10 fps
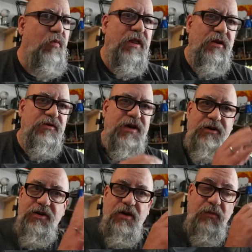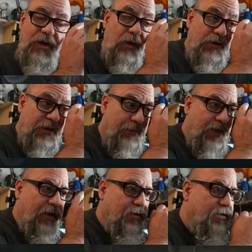we lose our turn and we go to
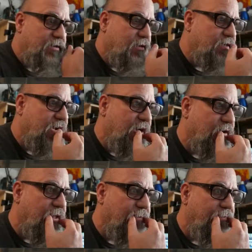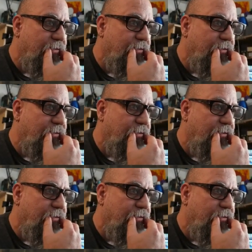something else entirely.